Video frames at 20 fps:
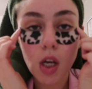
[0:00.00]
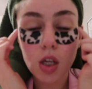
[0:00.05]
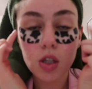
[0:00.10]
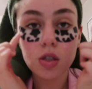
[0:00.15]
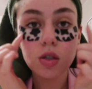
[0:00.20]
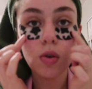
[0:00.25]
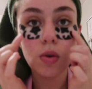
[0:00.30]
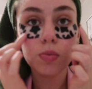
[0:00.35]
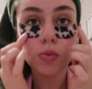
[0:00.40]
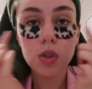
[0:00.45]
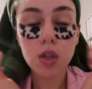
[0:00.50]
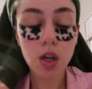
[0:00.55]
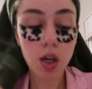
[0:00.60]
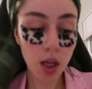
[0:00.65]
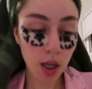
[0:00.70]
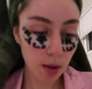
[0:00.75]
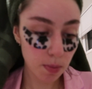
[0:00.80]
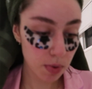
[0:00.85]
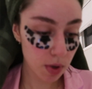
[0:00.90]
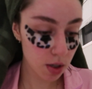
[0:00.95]
So I'm just gonna
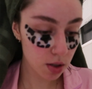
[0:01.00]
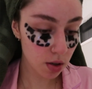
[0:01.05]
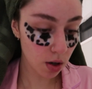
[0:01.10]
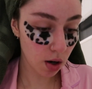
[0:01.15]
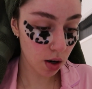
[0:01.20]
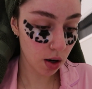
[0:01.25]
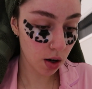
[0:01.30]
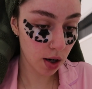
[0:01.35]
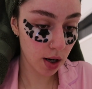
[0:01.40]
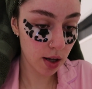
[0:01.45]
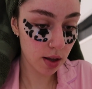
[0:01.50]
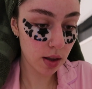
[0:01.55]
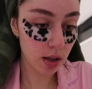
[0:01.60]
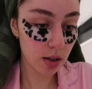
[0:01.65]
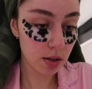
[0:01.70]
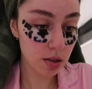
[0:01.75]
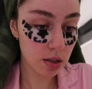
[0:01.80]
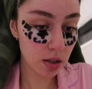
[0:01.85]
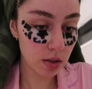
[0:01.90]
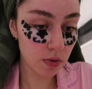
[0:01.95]
keep these on. I
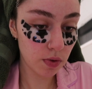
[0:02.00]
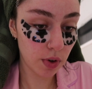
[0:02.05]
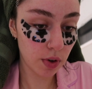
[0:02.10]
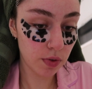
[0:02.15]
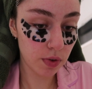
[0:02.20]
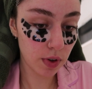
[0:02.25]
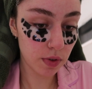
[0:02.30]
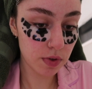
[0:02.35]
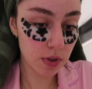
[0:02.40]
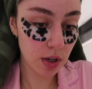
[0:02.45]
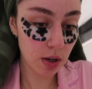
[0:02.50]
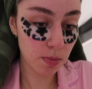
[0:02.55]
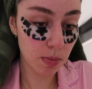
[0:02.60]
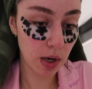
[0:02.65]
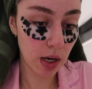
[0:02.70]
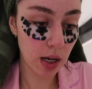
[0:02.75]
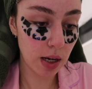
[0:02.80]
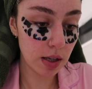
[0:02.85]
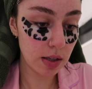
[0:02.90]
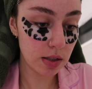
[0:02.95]
think it says for 15
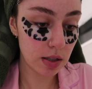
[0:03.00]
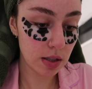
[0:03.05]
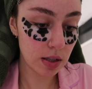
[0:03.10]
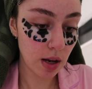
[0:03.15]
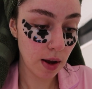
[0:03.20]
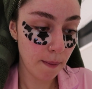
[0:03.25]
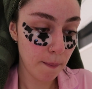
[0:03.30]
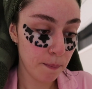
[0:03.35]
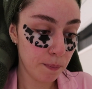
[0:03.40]
minutes.